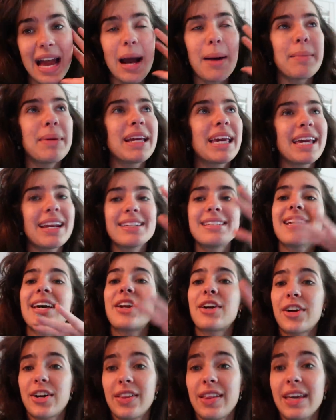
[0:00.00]
I'm gonna get it done
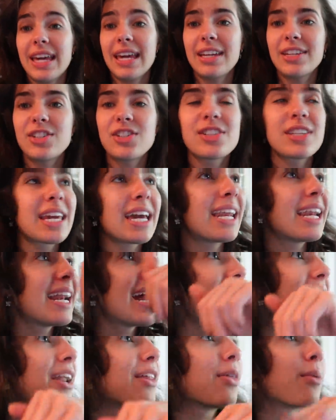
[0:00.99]
early. Just get it
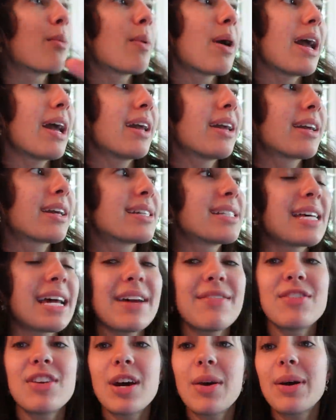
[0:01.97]
out of the way. Cause I
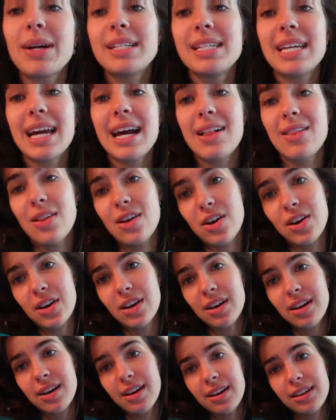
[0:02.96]
have no idea how
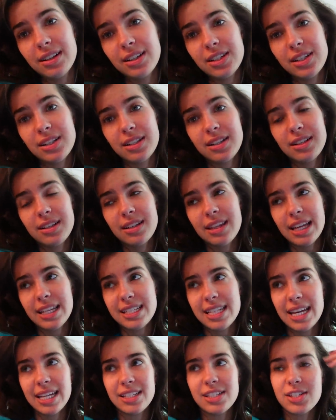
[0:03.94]
long they
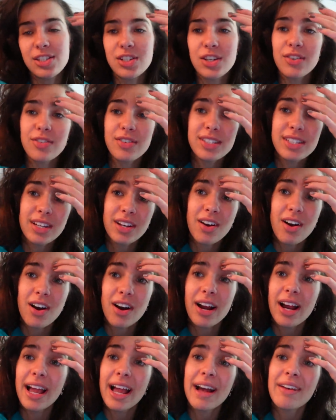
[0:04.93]
take to service a
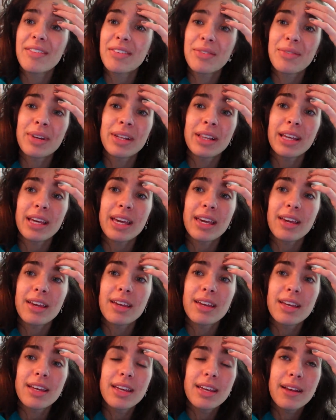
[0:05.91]
car. I haven't really
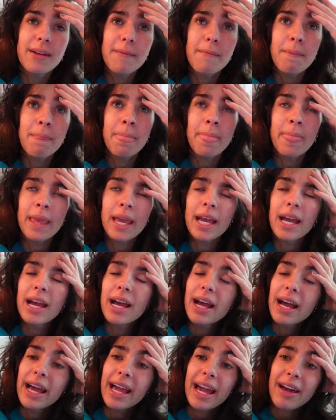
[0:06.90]

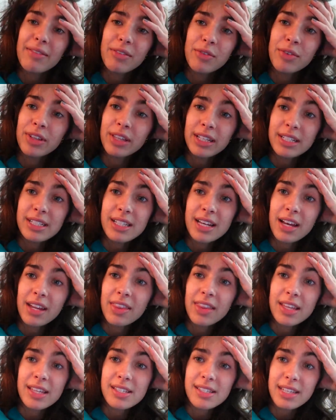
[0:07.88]
I haven't really
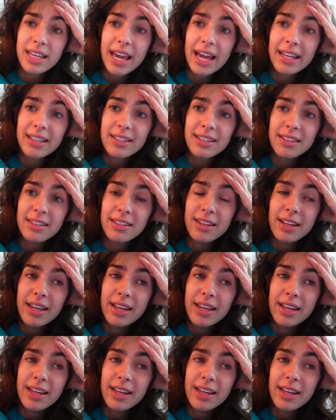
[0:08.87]
done this yet.